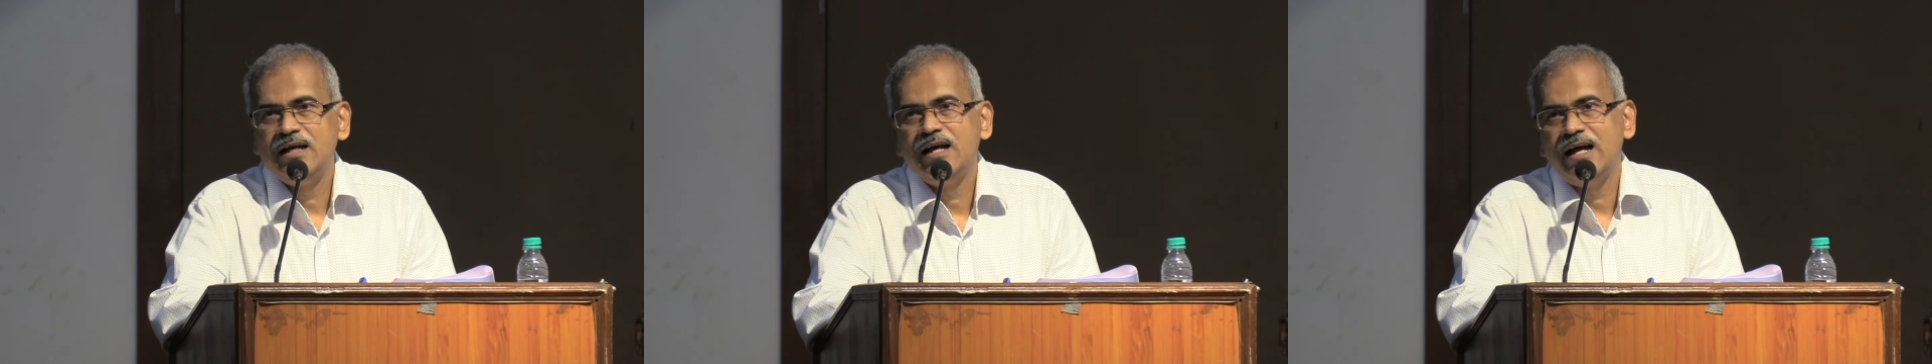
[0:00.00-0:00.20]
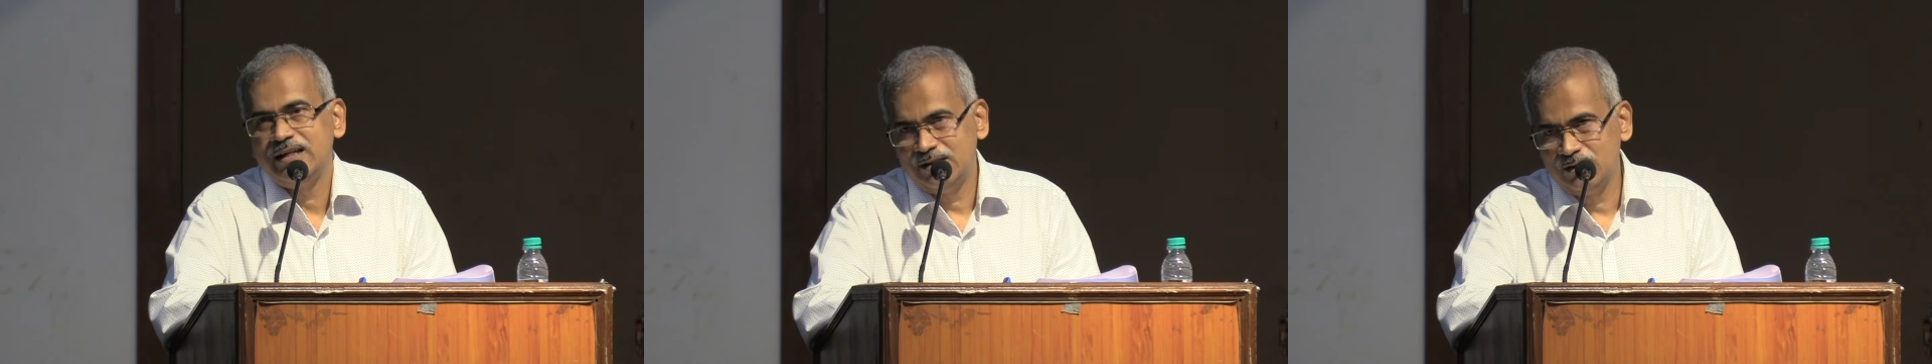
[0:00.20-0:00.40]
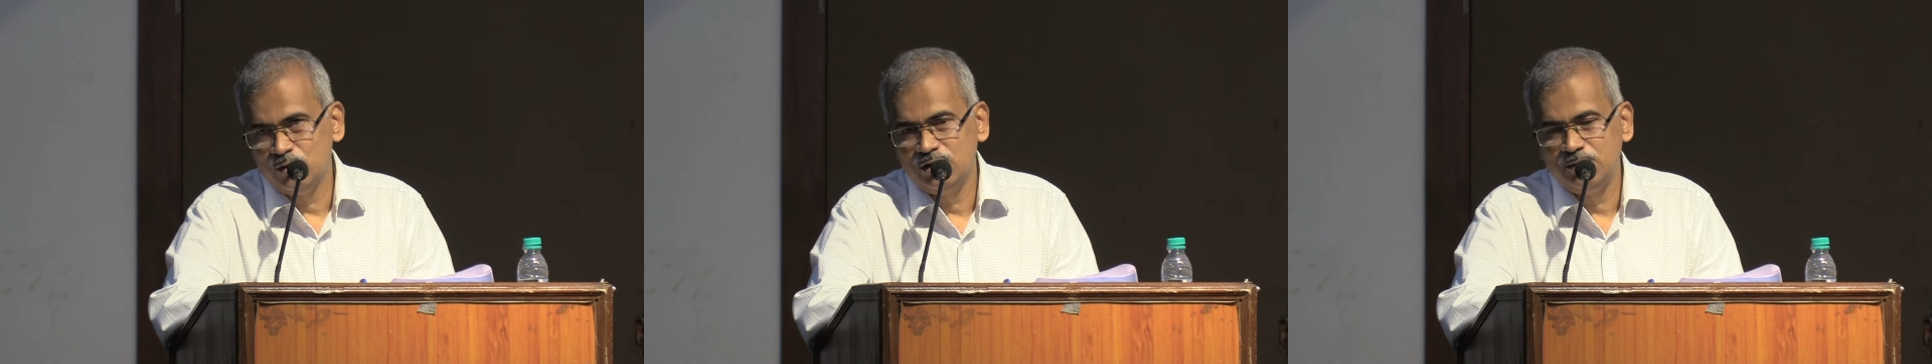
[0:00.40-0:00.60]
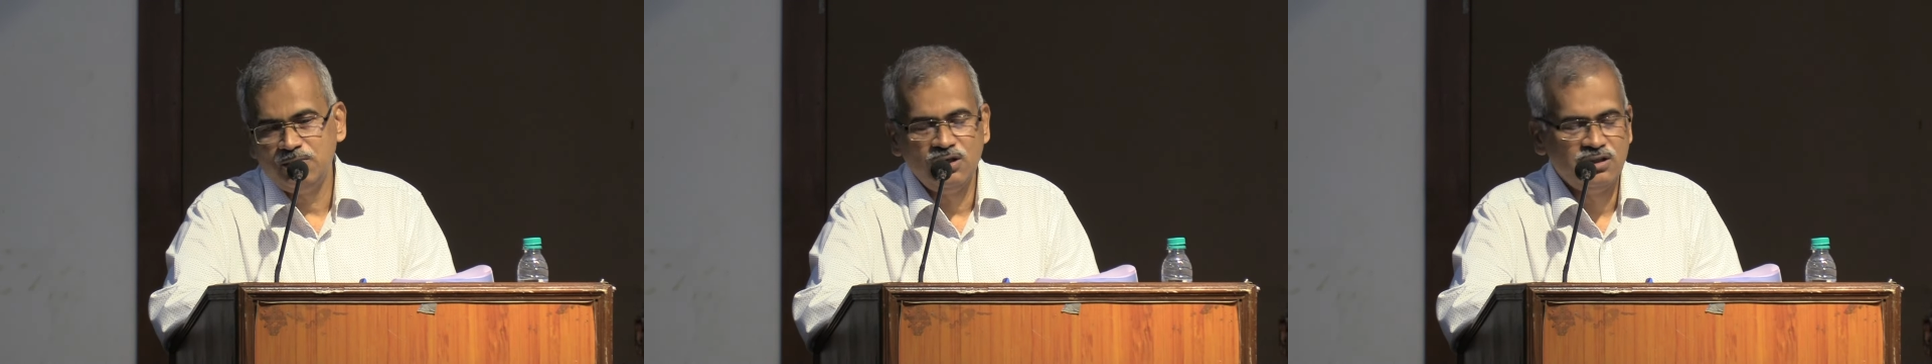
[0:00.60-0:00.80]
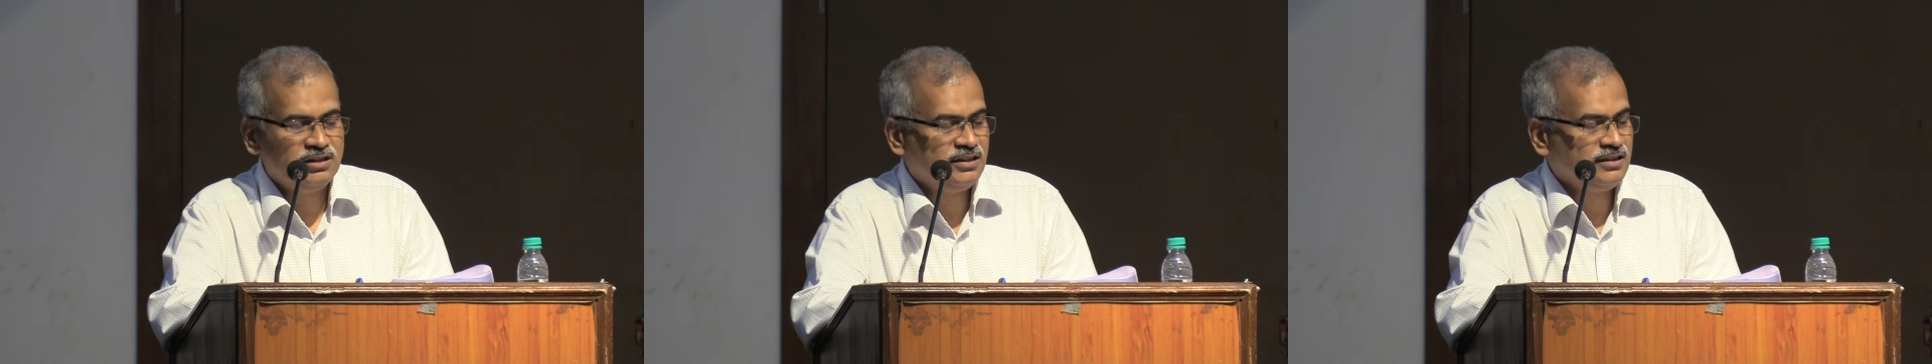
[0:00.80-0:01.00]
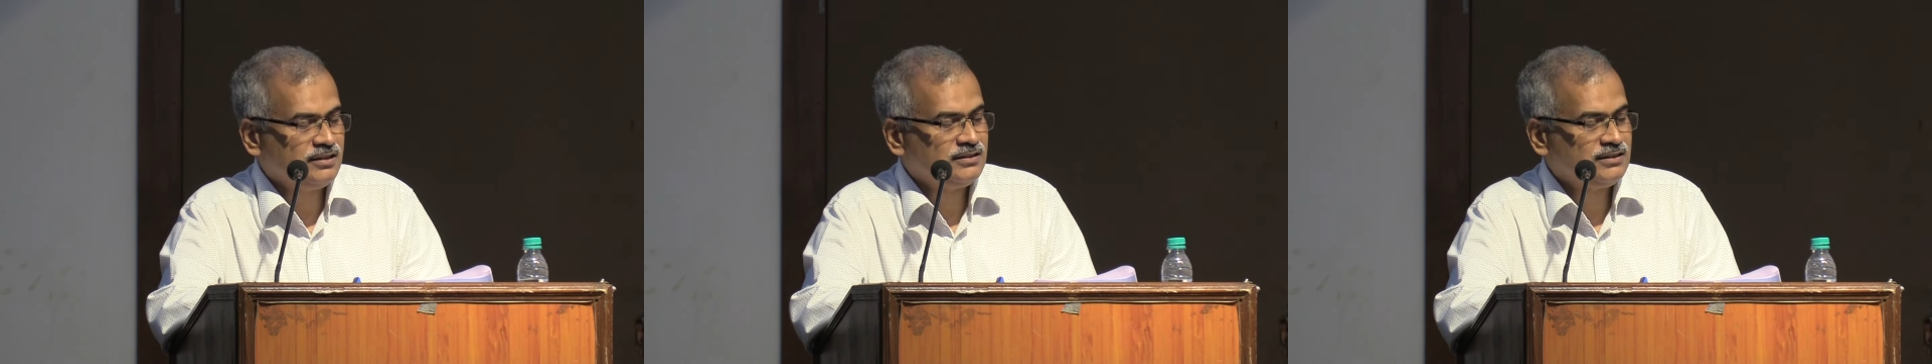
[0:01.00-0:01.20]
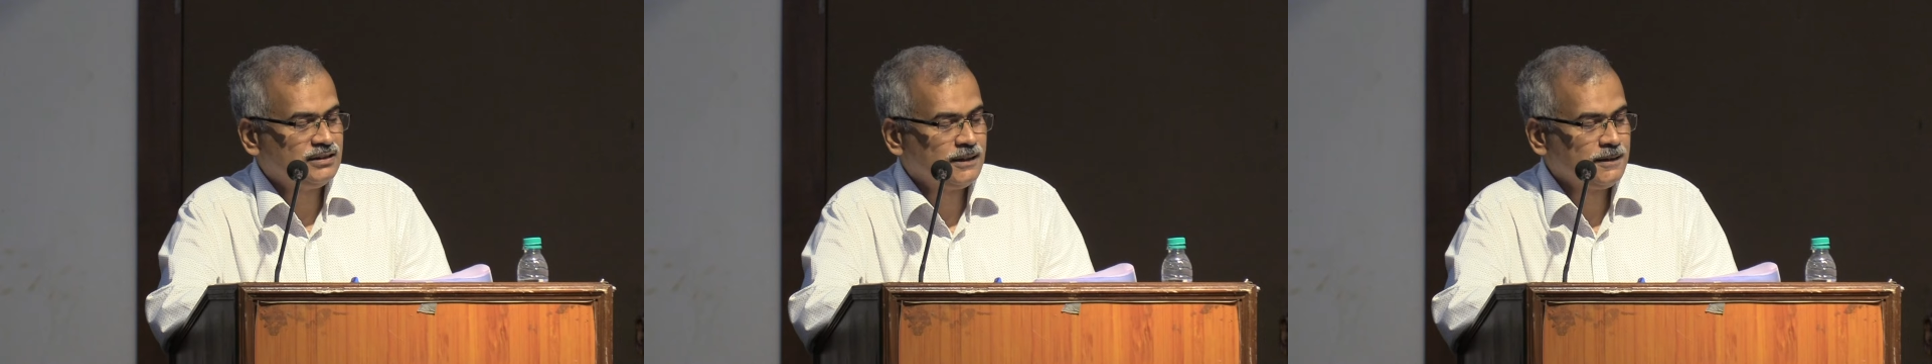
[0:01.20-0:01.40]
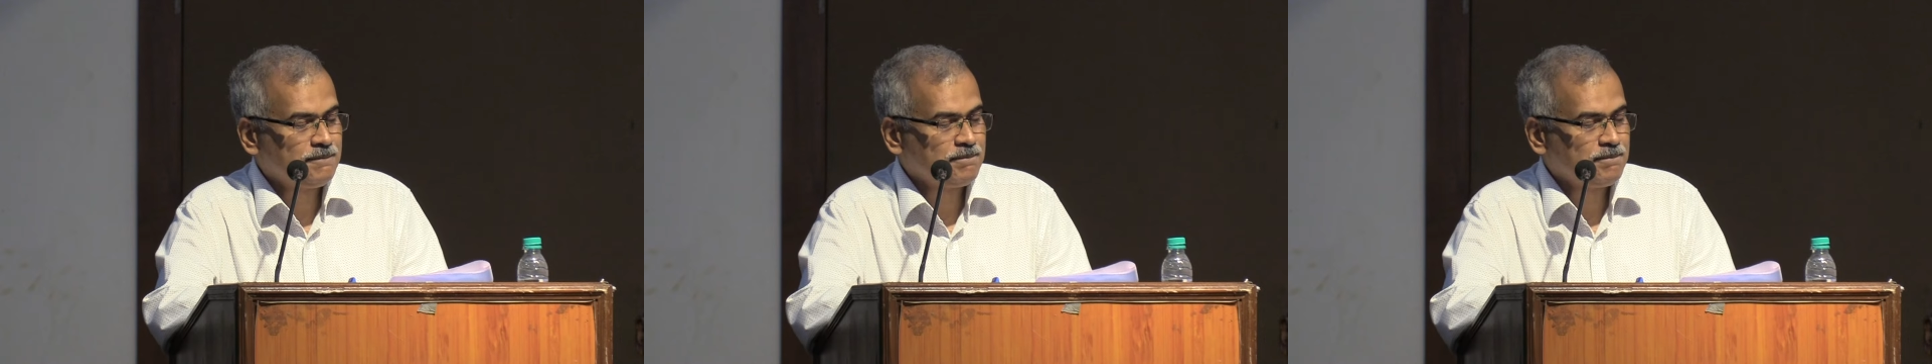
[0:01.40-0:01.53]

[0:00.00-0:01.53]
and Goan politics.